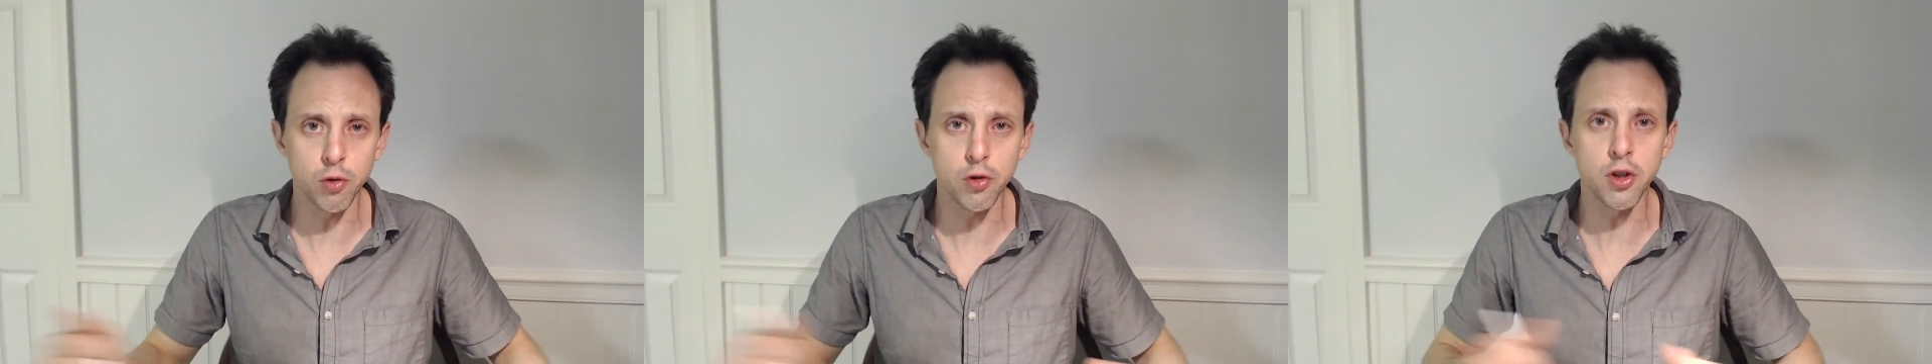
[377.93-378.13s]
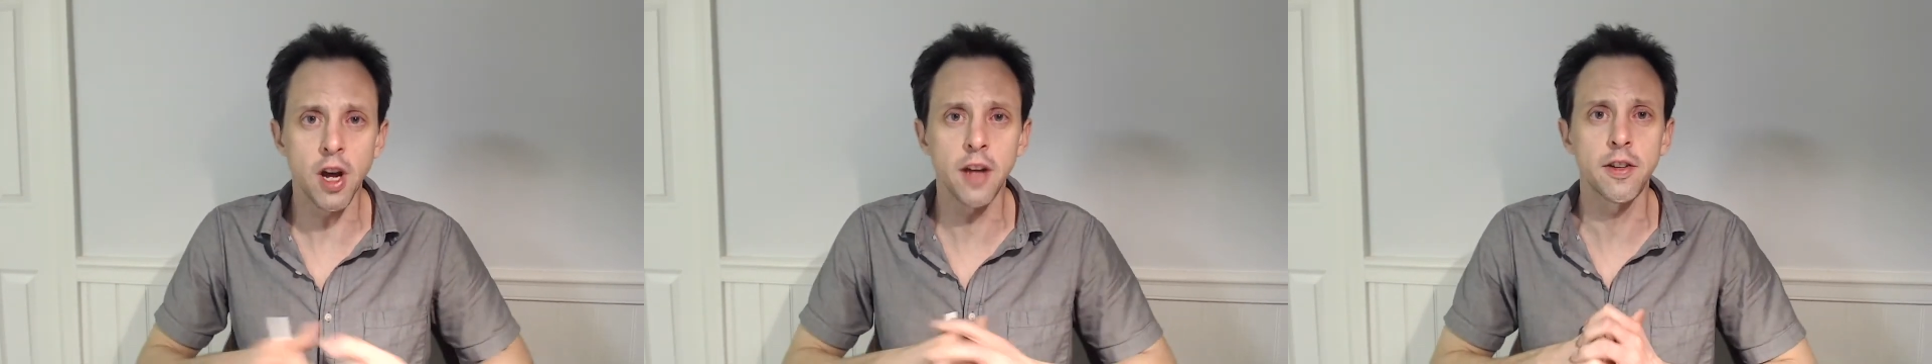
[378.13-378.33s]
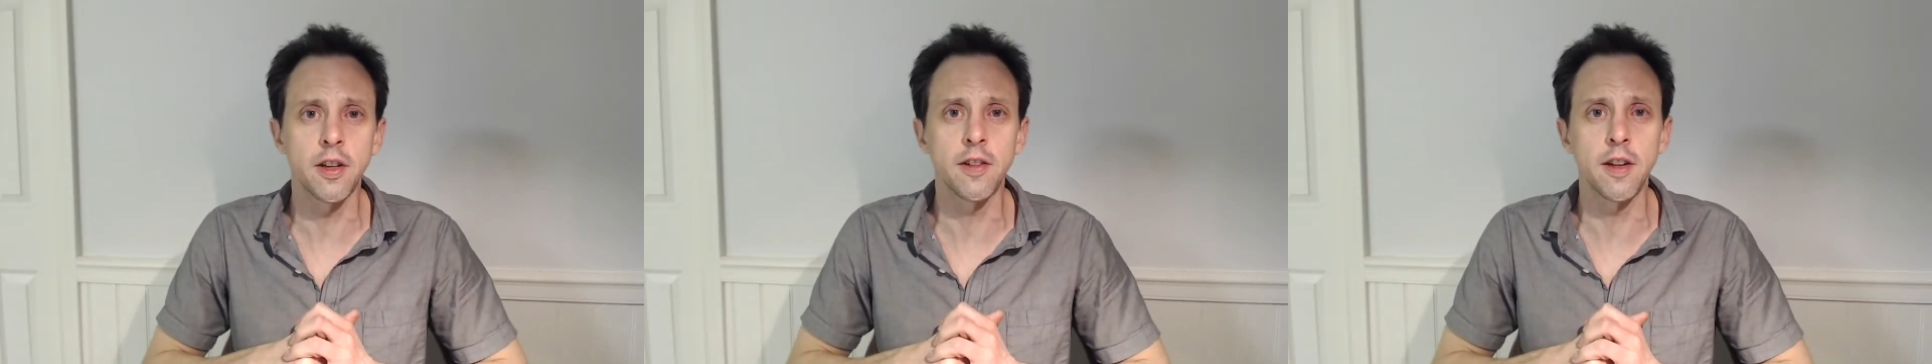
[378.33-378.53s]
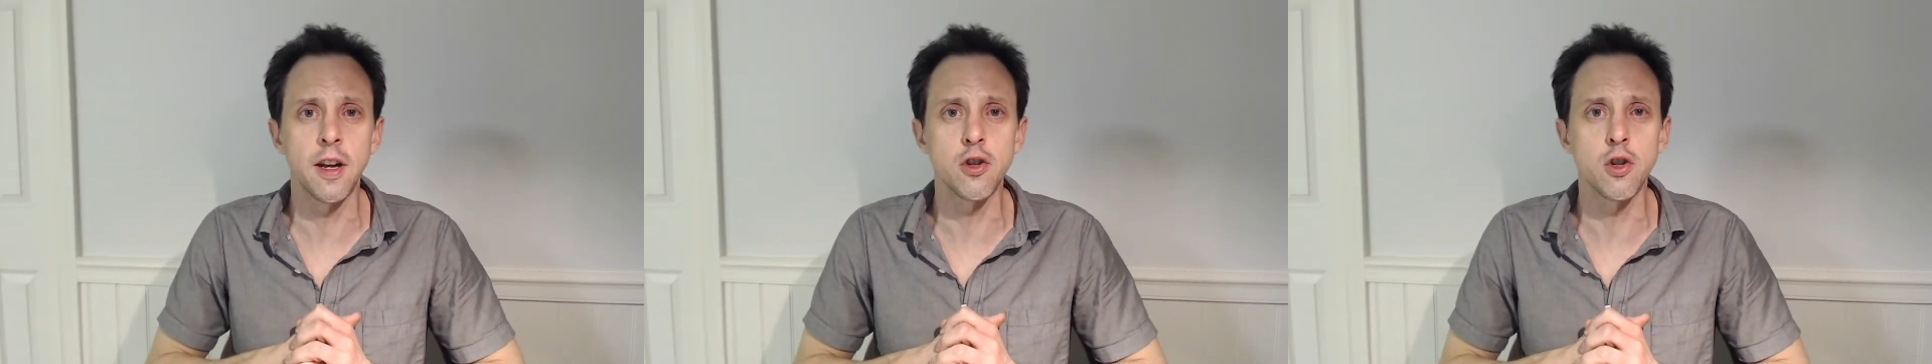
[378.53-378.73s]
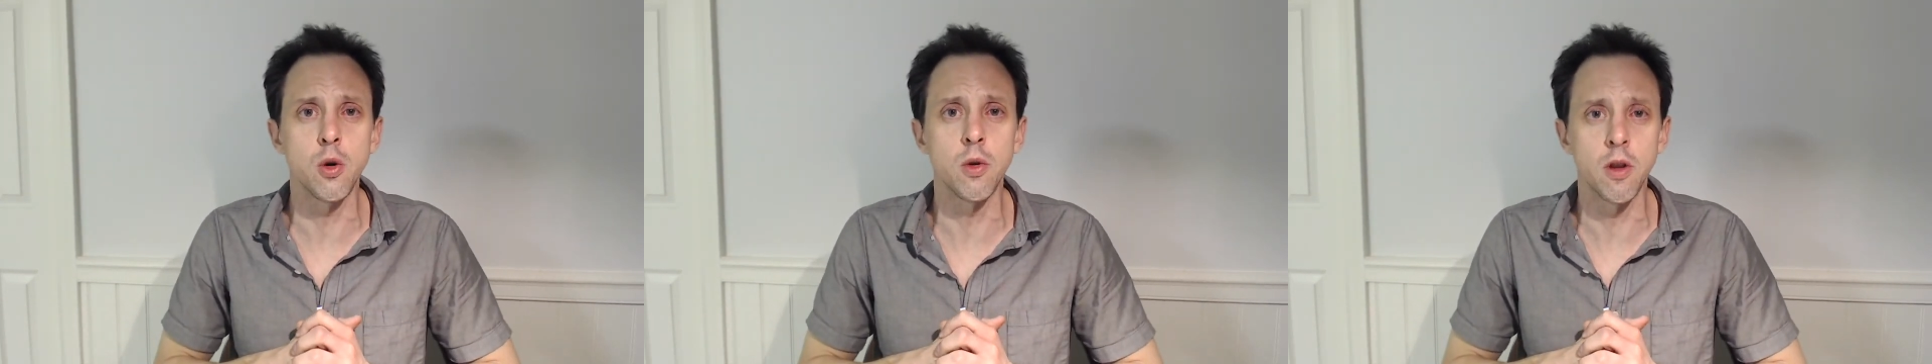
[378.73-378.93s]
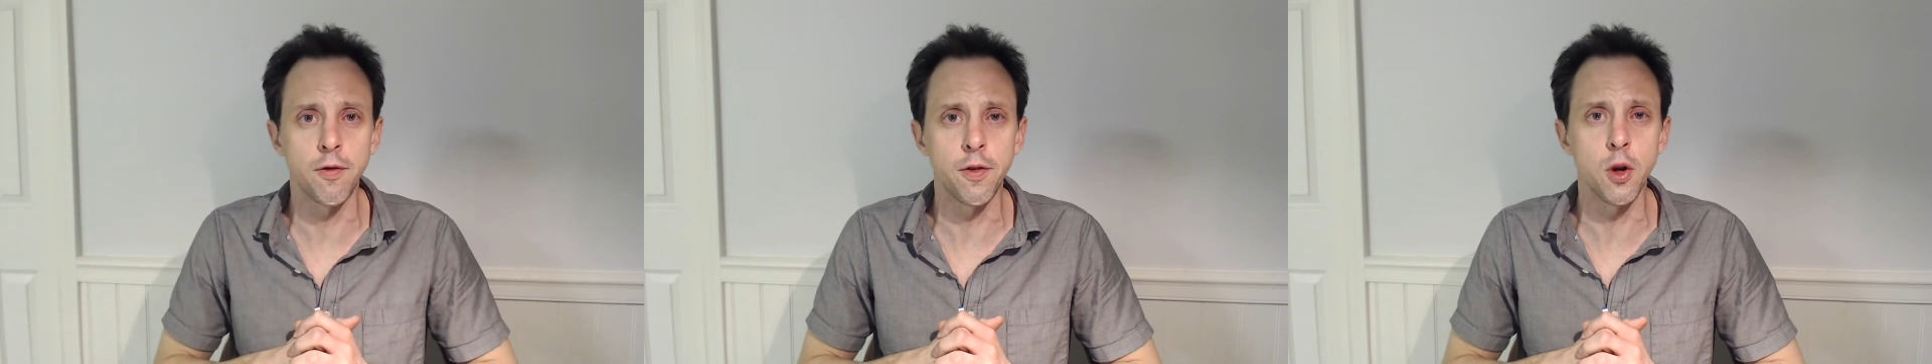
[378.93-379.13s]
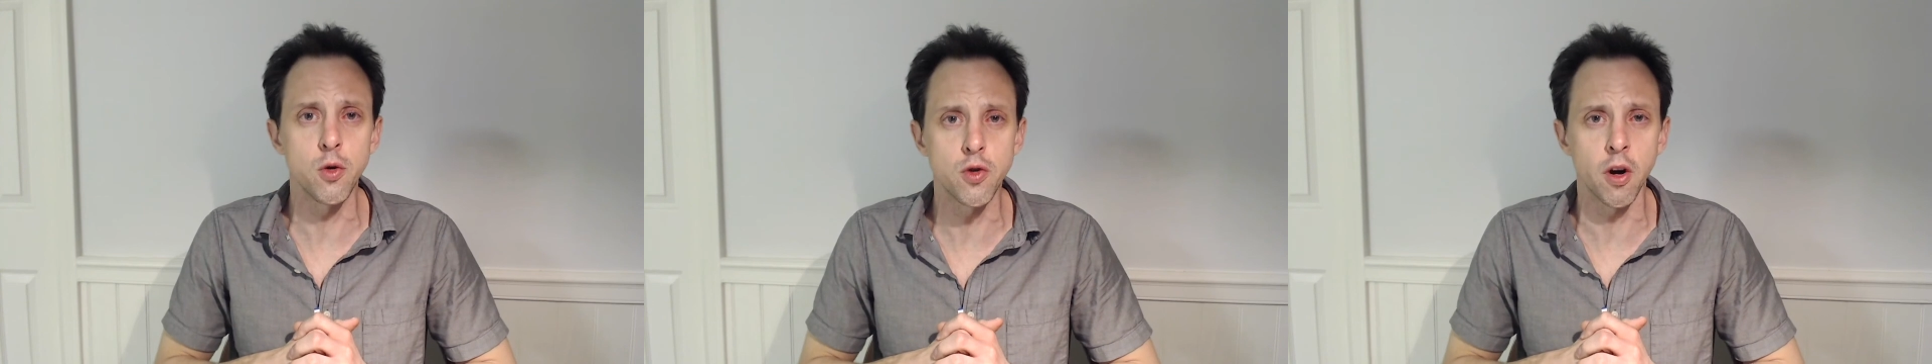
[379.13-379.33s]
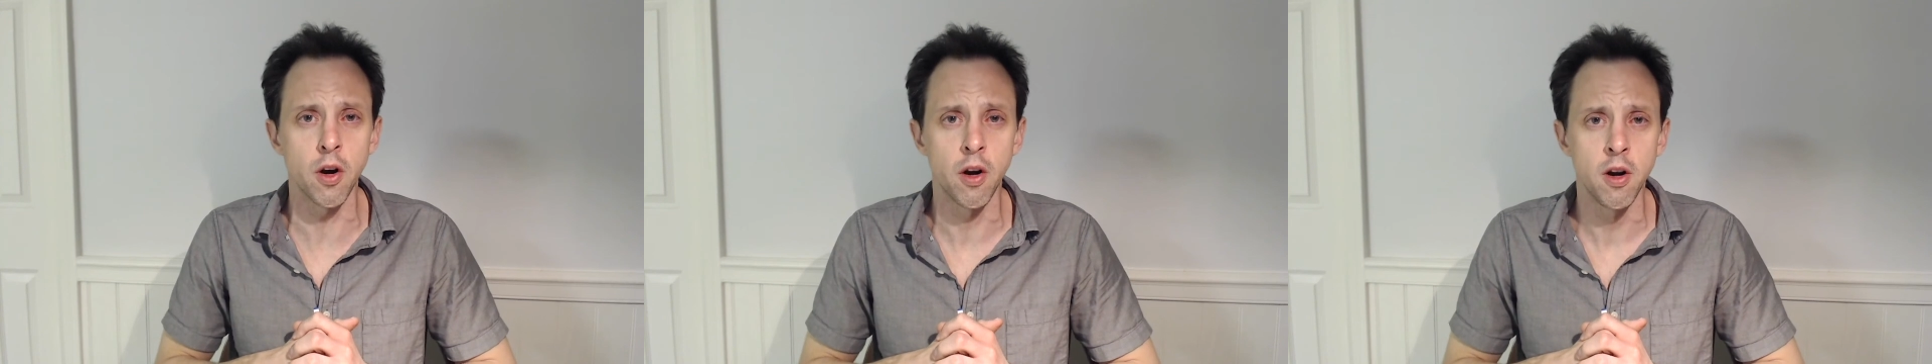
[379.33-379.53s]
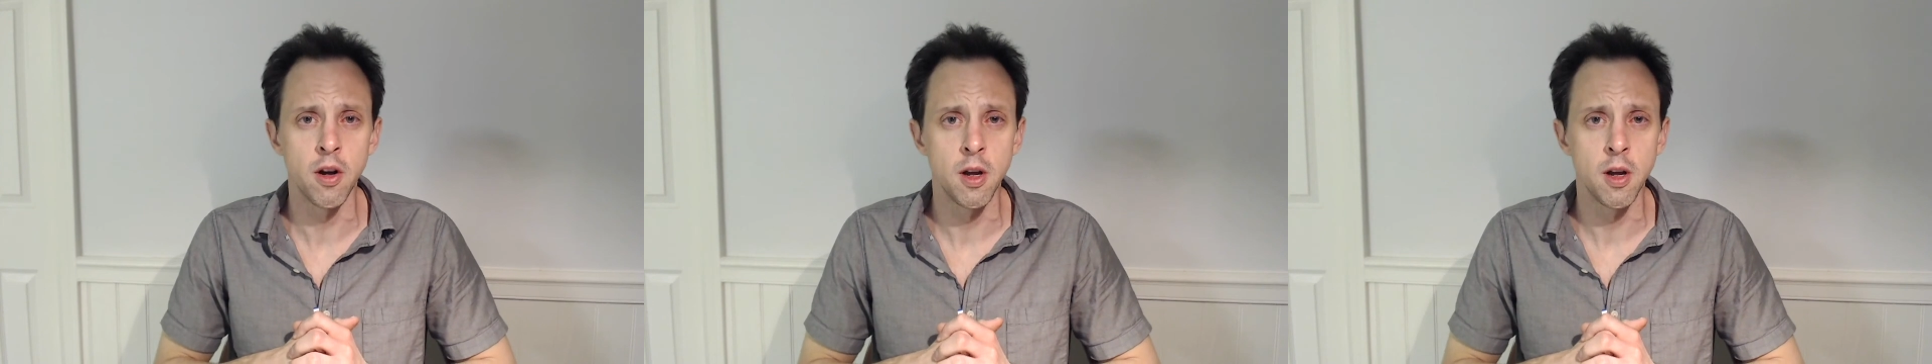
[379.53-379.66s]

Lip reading: justice issue in the future.